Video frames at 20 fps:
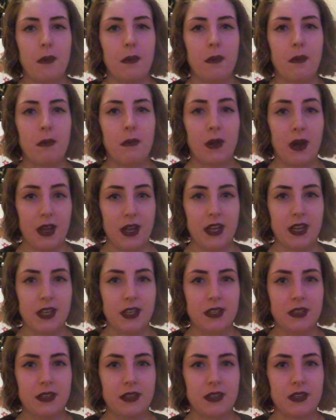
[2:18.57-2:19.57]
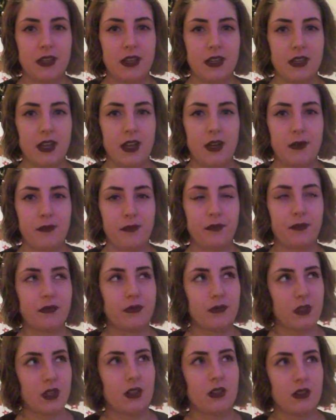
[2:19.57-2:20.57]
my
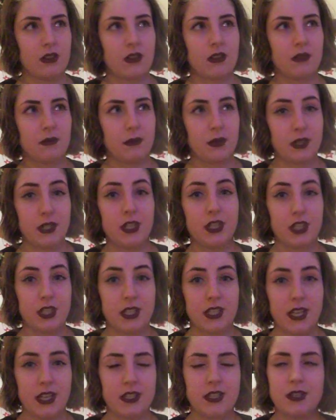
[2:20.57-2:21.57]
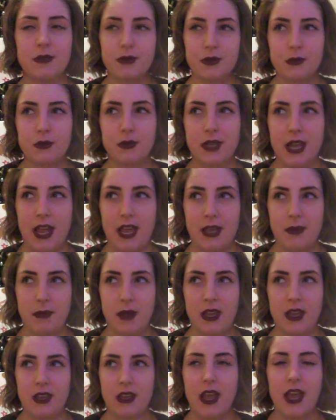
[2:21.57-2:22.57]
beautician did, she was called
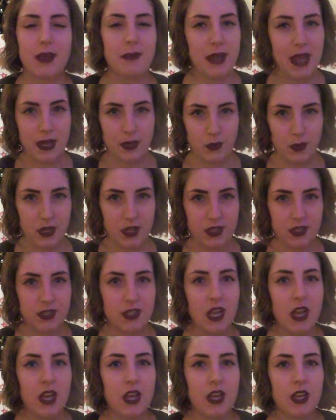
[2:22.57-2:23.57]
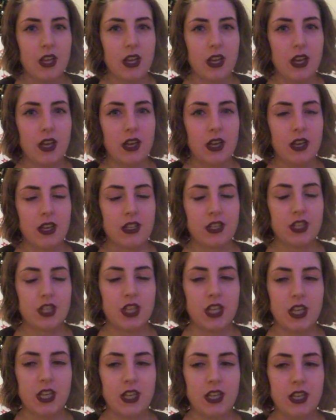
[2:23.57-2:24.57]
Amy Edwards.
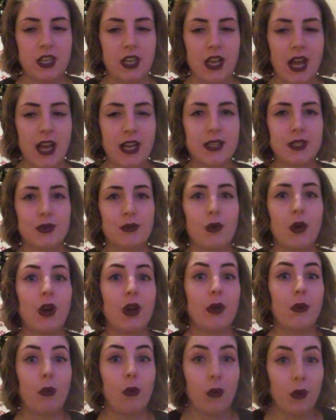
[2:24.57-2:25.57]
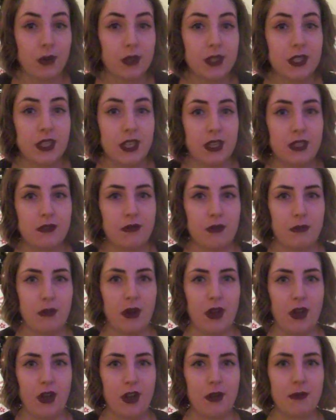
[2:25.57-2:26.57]
She asked what I wanted from
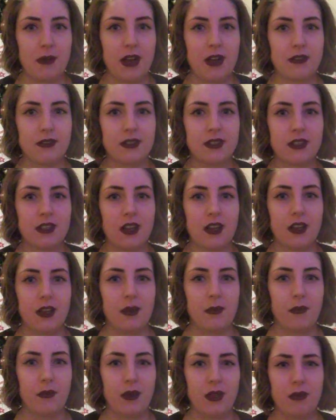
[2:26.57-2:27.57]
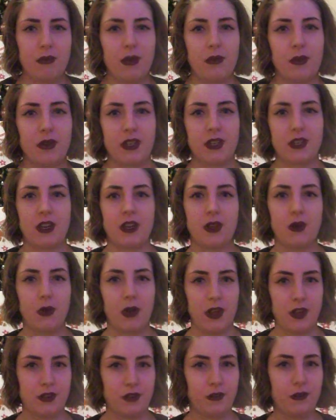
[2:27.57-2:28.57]
my eyebrows, whether I wanted like
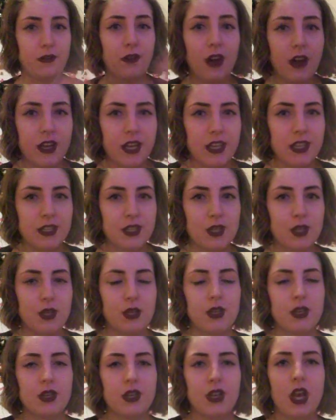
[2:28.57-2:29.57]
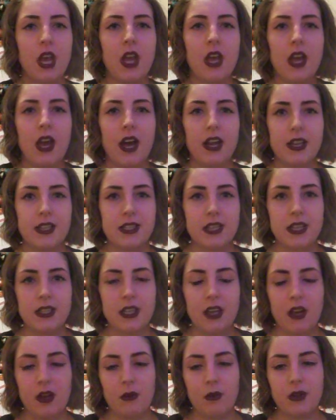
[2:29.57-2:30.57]
quite a defined look, and I said
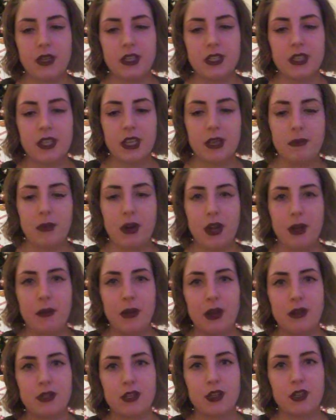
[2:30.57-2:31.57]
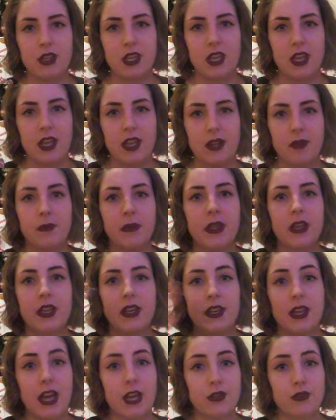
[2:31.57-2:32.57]
that I wanted to keep my eyebrows looking
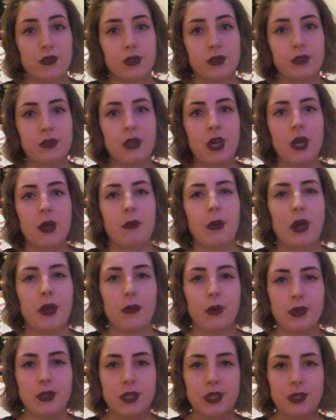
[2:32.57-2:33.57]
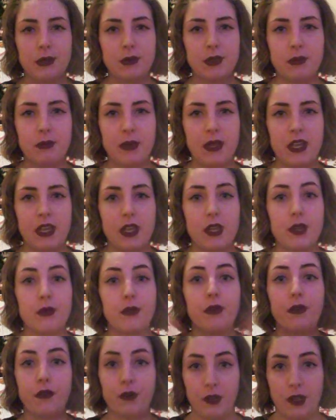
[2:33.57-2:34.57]
natural, but I wanted them to be
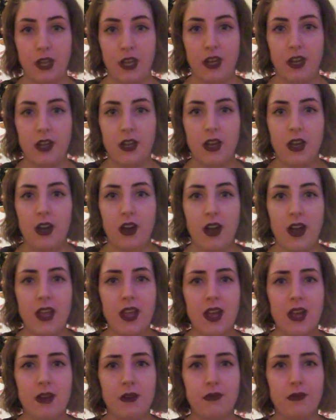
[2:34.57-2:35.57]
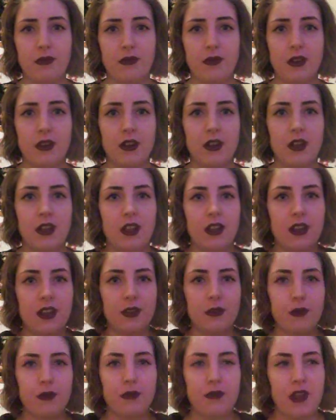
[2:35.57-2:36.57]
fuller. I have a
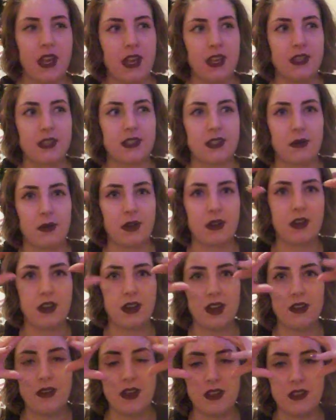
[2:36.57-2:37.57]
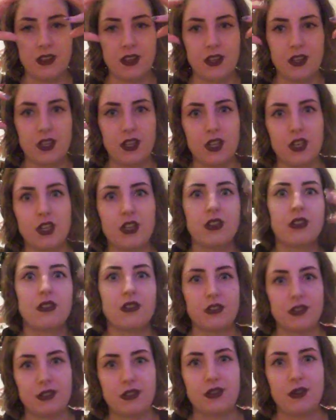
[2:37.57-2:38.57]
little face, so I can't have anything
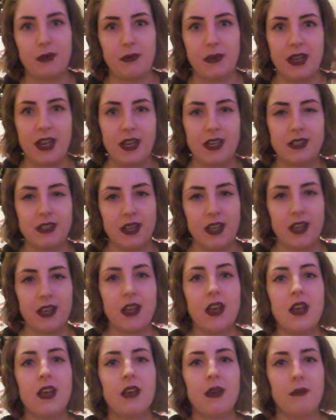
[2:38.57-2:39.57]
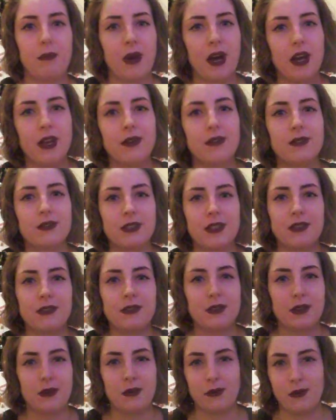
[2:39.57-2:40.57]
huge and dominating, but I also
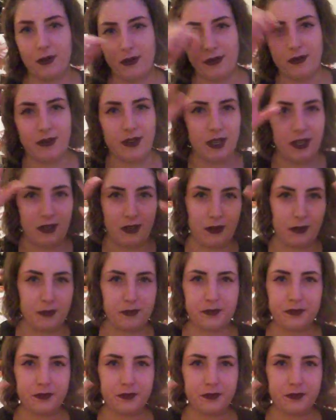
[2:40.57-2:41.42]
don't want little,